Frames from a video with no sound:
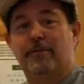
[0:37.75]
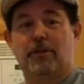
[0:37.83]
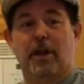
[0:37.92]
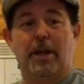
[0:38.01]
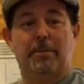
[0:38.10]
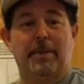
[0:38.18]

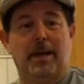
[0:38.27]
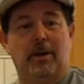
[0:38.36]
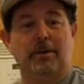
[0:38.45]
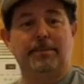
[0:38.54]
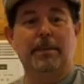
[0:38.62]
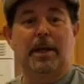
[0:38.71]
John
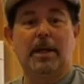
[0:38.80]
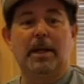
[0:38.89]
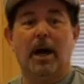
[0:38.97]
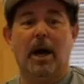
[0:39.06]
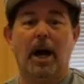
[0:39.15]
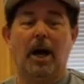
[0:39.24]
Bell.
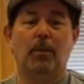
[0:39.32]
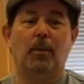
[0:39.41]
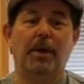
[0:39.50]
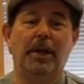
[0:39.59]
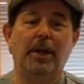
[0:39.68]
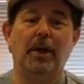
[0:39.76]

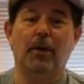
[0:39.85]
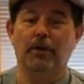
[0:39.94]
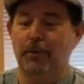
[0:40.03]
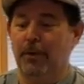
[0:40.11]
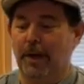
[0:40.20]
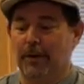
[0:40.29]
We are
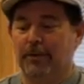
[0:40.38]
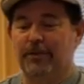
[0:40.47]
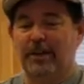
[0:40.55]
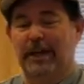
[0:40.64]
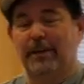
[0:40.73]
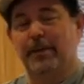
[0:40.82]
doing our
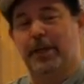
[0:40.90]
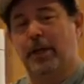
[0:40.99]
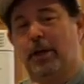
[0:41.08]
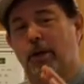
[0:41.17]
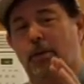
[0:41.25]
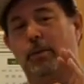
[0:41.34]
second
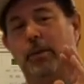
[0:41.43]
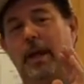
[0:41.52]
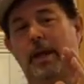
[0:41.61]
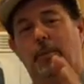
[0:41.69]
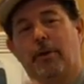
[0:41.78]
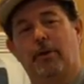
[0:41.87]
video,
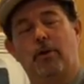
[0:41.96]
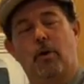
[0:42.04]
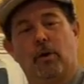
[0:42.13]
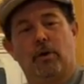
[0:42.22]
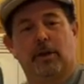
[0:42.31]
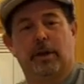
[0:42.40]
and we are
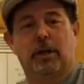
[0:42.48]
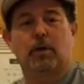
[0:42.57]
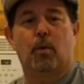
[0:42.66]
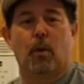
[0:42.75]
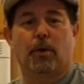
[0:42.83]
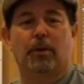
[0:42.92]
calling it
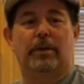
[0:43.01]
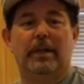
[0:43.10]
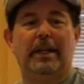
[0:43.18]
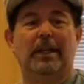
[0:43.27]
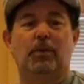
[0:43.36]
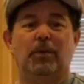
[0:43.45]

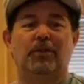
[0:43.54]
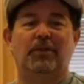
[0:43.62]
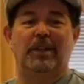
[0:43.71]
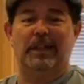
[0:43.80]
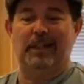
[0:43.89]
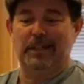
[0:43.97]
Quarantine
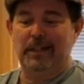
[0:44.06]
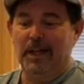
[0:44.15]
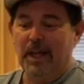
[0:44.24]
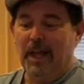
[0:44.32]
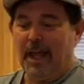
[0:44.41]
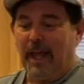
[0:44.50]
Cuisine.
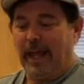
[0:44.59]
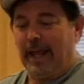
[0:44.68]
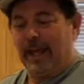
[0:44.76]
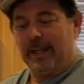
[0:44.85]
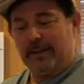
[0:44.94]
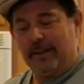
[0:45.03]

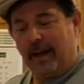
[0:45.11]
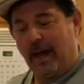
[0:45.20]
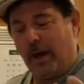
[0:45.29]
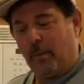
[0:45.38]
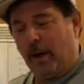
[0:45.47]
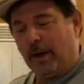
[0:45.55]
And I
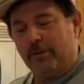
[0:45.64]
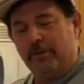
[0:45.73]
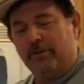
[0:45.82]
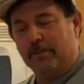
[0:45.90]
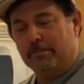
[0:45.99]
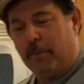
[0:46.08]
want to
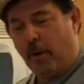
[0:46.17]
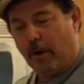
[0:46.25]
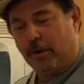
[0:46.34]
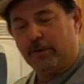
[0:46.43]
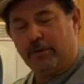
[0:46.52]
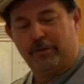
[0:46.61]
just
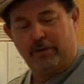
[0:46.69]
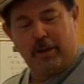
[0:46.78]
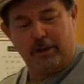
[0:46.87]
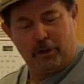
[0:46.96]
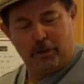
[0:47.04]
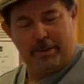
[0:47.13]
impart a
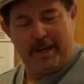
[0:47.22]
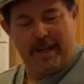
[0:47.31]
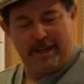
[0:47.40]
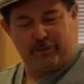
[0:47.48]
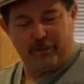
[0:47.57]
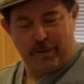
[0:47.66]
little bit of
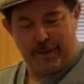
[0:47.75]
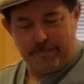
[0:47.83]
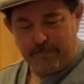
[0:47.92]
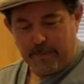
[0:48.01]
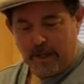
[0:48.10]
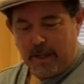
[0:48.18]
history.
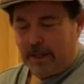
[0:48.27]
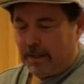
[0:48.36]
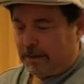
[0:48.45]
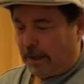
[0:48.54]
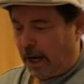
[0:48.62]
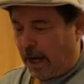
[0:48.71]

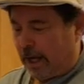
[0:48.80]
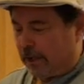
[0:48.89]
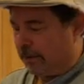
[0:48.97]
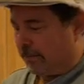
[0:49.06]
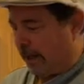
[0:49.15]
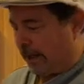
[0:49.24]

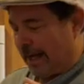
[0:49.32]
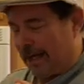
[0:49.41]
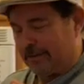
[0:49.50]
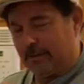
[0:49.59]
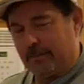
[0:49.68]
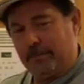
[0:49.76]
My
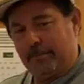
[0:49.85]
last